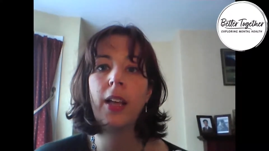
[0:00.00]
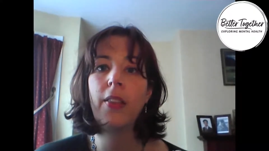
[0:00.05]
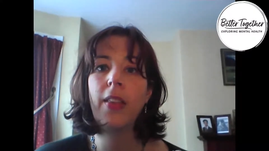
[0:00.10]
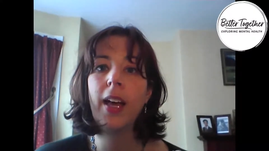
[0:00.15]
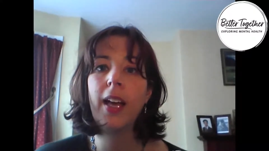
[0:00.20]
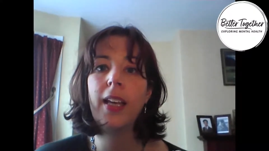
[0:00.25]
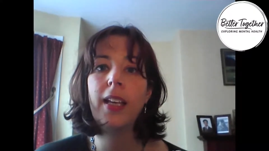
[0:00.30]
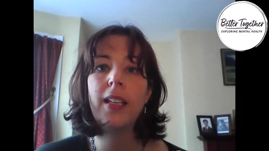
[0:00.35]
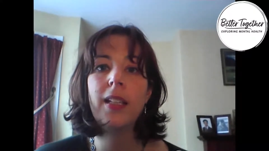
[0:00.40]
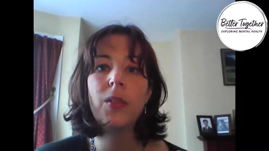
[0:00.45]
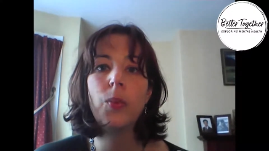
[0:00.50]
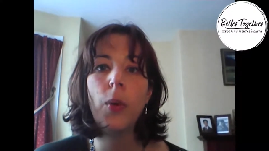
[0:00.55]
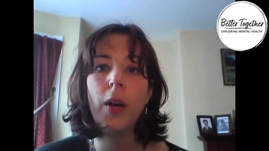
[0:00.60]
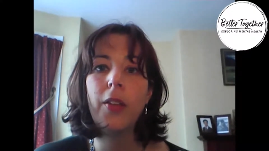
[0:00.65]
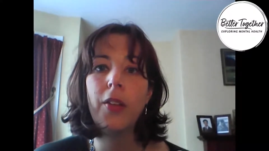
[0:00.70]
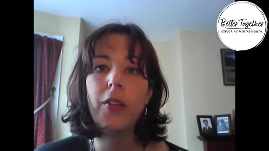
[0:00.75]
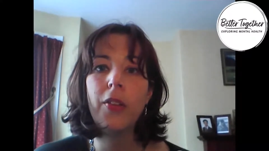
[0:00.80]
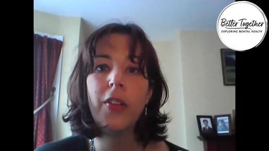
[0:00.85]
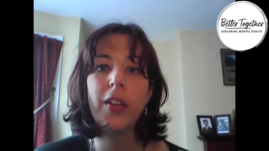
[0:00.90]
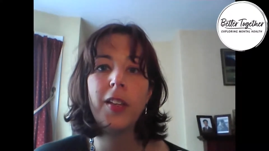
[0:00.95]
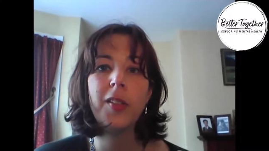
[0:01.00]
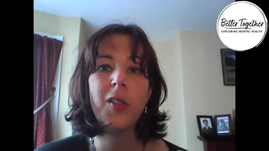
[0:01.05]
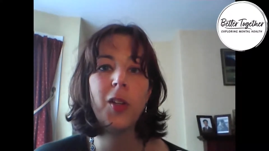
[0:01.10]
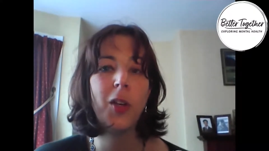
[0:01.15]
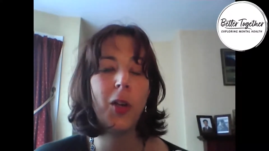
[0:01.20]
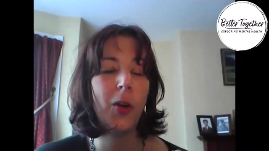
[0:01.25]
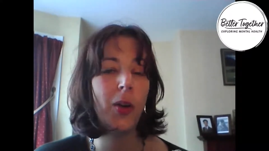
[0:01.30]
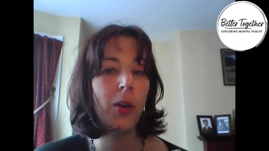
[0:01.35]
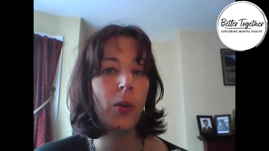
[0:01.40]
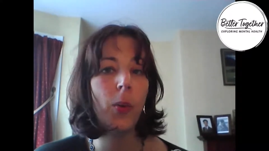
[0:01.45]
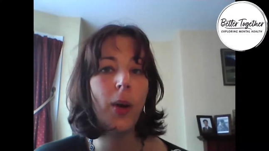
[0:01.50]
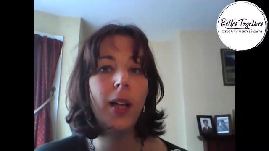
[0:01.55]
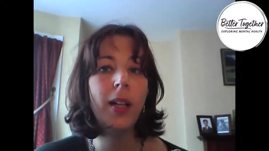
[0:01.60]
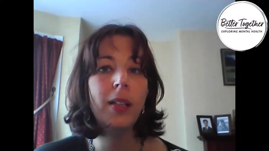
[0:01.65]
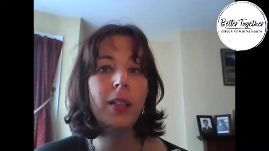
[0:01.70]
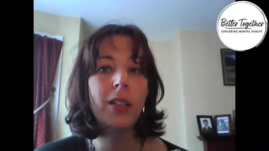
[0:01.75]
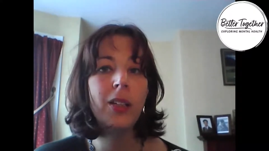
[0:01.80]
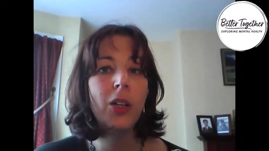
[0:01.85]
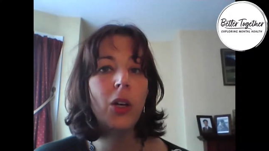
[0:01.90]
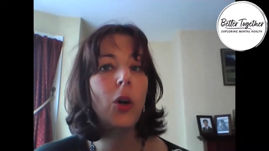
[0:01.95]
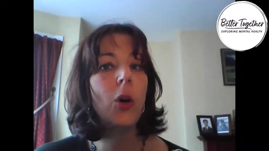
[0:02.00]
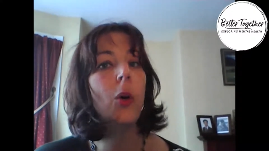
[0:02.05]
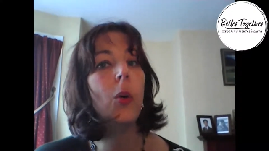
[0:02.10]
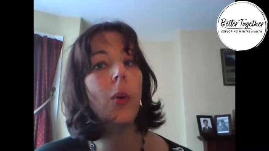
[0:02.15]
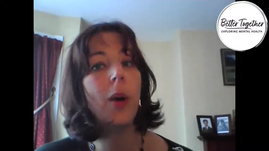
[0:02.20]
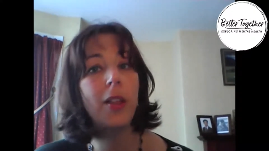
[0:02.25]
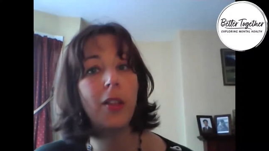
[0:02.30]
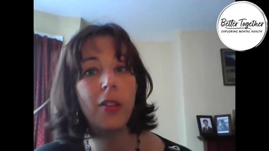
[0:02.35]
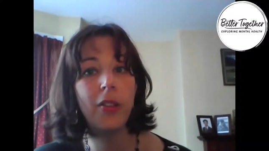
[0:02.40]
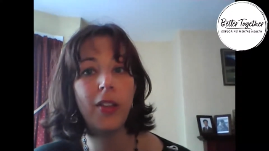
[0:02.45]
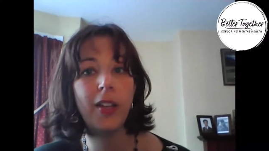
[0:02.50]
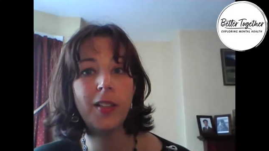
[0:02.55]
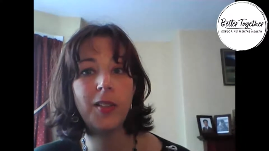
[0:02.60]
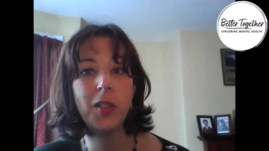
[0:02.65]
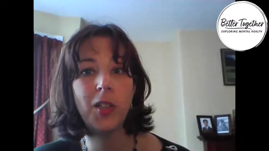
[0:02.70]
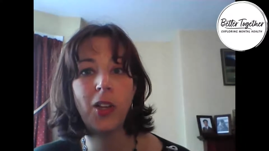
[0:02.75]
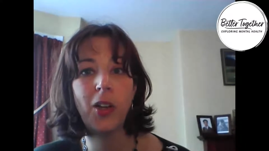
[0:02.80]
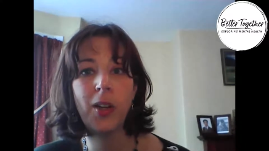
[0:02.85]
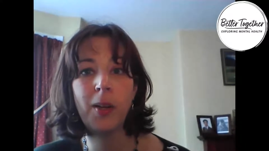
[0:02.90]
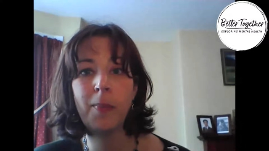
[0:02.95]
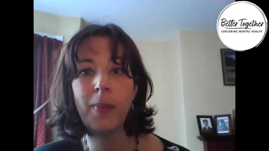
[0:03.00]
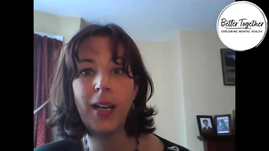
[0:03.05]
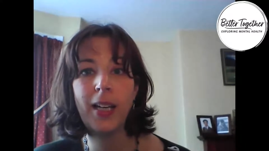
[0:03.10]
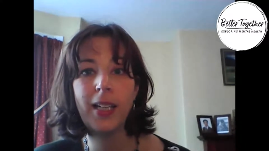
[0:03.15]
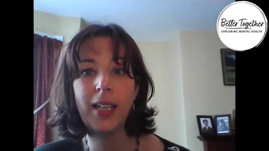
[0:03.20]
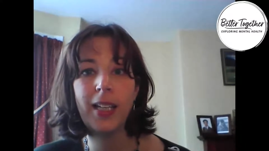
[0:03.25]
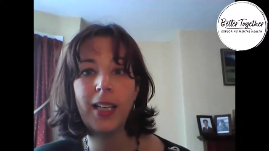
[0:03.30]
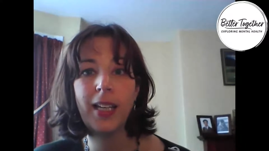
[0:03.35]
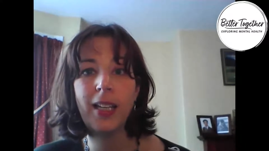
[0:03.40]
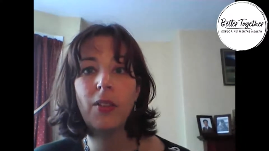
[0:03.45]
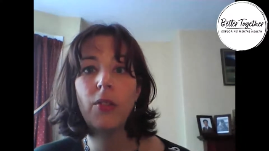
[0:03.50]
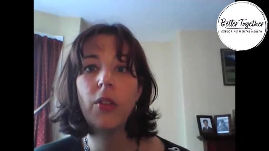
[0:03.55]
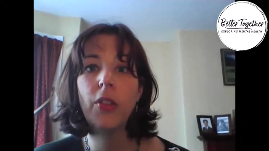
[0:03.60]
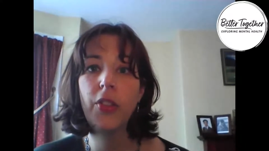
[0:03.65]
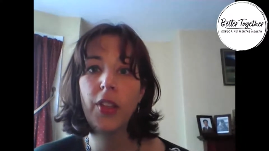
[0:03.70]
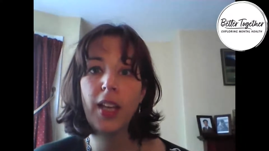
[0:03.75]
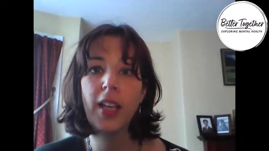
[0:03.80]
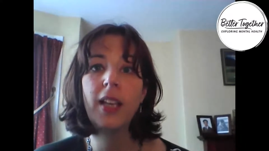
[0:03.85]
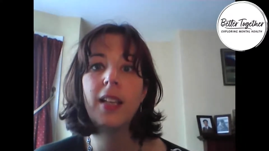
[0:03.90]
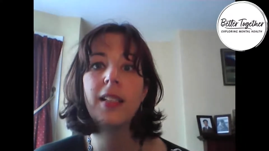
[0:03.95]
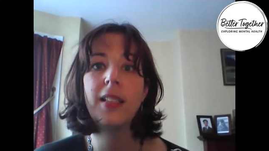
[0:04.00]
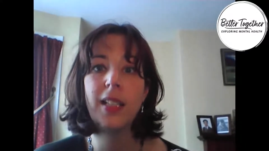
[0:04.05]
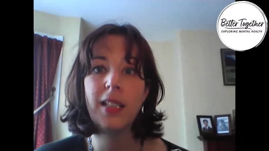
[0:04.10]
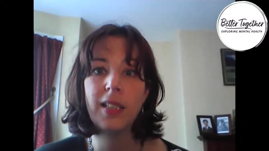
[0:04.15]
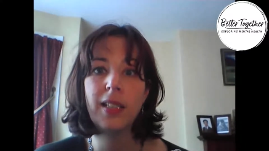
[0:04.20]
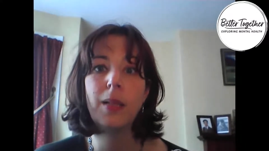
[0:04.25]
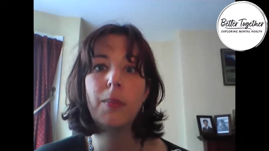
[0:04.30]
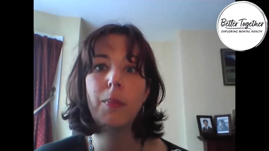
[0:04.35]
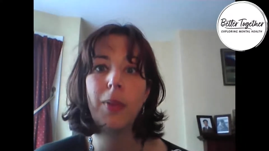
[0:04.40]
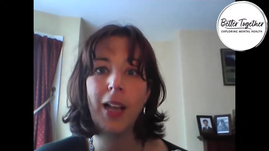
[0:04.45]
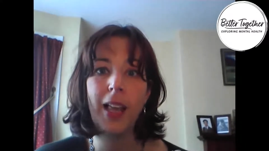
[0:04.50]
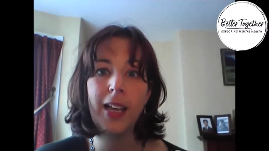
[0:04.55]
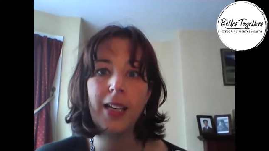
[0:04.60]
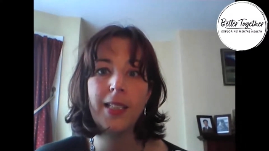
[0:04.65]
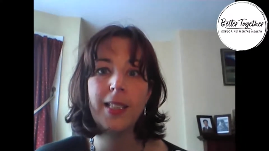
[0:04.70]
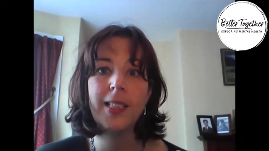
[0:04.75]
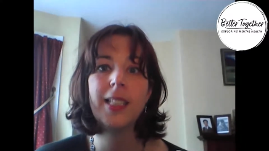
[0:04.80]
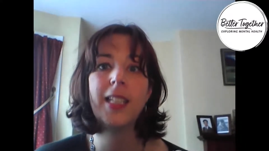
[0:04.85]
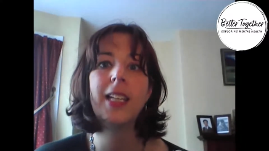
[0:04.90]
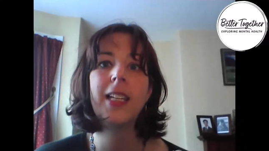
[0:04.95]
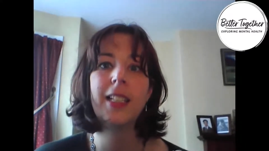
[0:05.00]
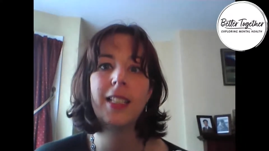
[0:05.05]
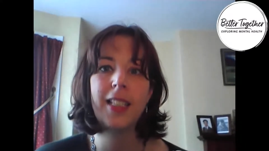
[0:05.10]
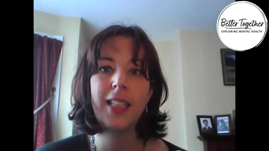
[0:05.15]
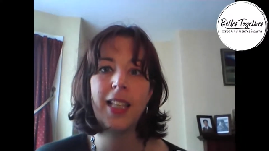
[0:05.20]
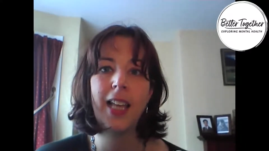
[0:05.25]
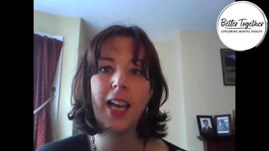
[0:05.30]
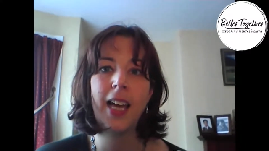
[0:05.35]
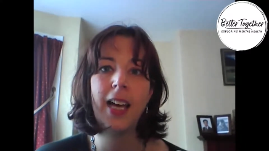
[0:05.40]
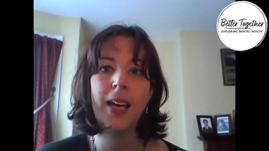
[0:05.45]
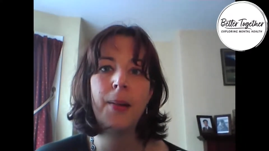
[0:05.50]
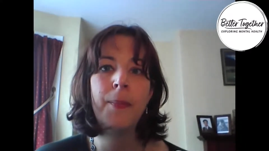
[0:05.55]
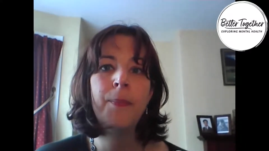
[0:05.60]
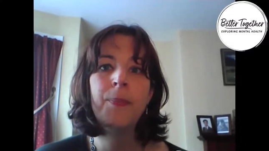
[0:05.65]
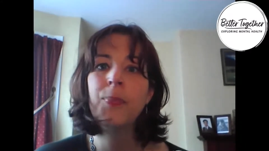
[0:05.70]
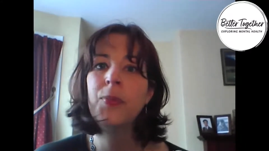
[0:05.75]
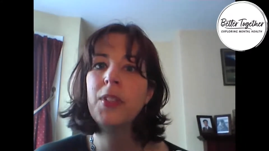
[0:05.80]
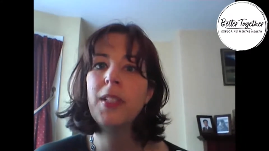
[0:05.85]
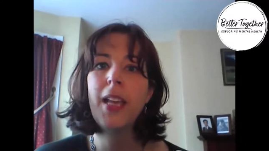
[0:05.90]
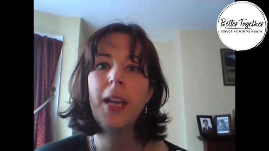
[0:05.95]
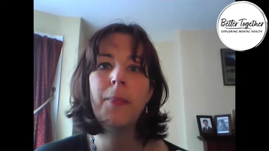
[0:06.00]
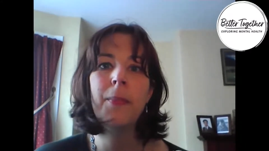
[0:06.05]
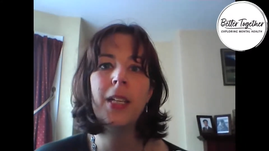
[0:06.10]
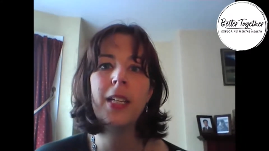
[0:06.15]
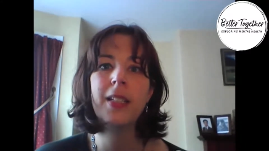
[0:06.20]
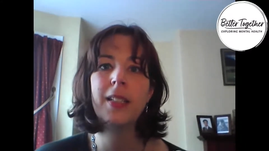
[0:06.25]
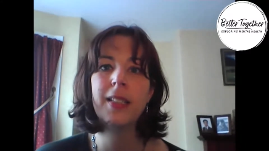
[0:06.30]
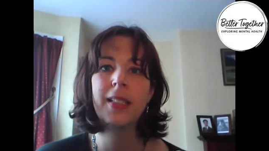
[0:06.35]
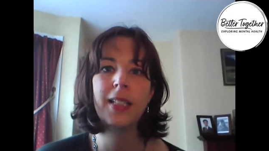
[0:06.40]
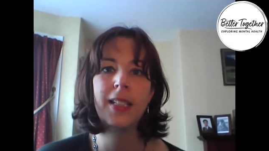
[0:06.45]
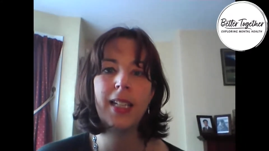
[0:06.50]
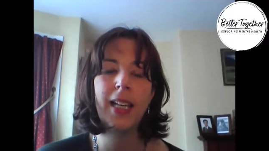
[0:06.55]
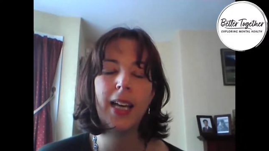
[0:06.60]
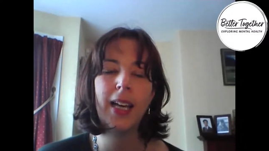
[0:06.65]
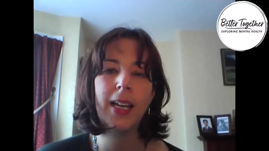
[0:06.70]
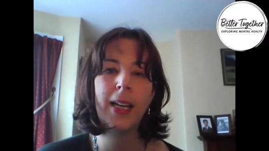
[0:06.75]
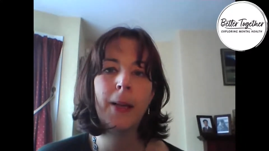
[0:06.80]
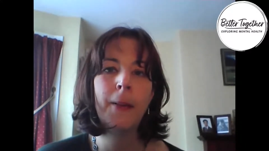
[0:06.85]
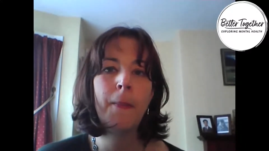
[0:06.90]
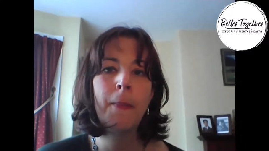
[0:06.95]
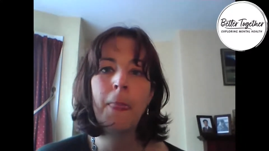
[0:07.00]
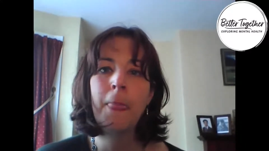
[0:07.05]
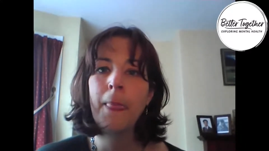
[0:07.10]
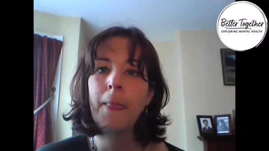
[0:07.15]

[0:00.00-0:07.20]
Now that is whether things are going well or whether things are going badly. The thing is, it's in place. It's there. 10 minutes a day.